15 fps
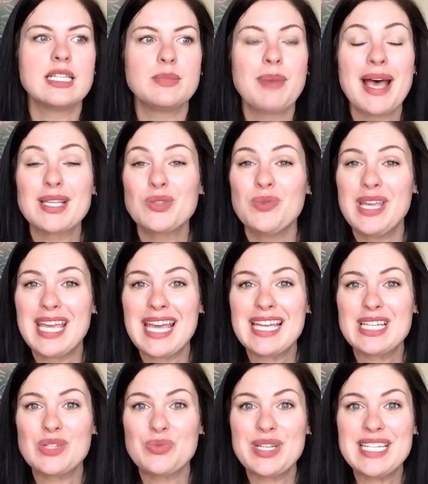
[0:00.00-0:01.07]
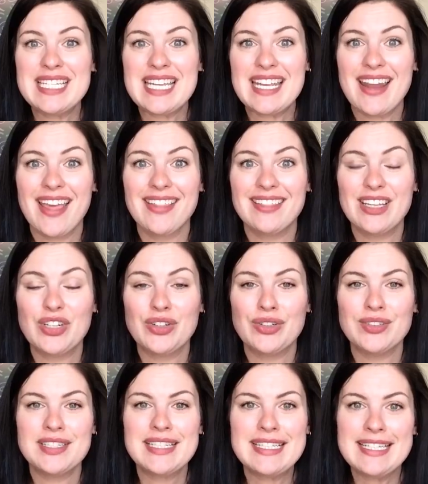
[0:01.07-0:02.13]
This past weekend, did a
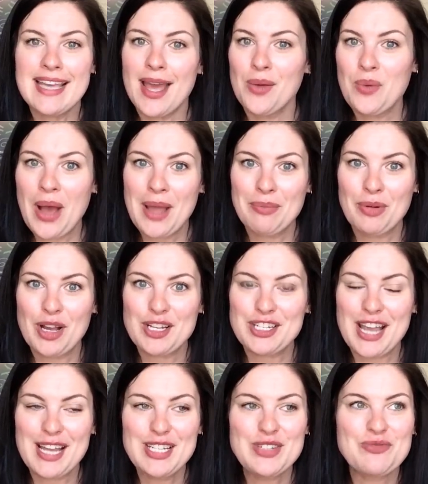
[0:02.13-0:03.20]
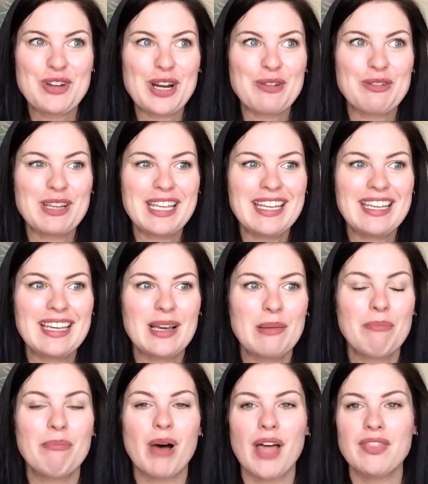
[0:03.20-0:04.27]
little DIY project where we
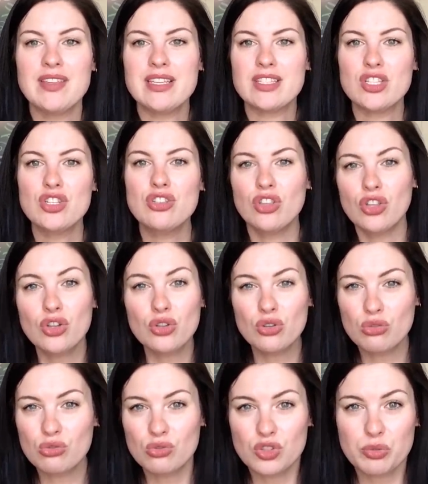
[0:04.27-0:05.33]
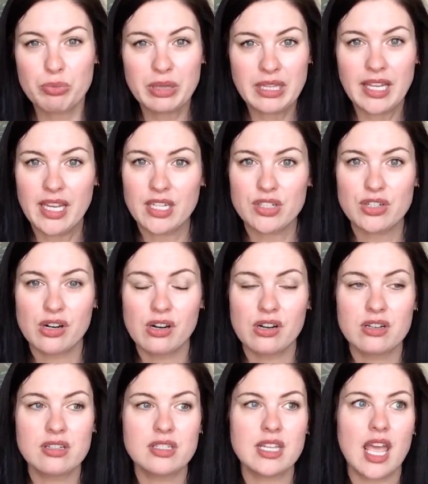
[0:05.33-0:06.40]
bought these huge
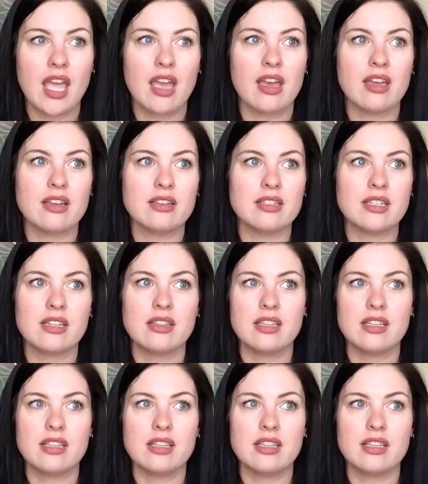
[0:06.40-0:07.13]
planters and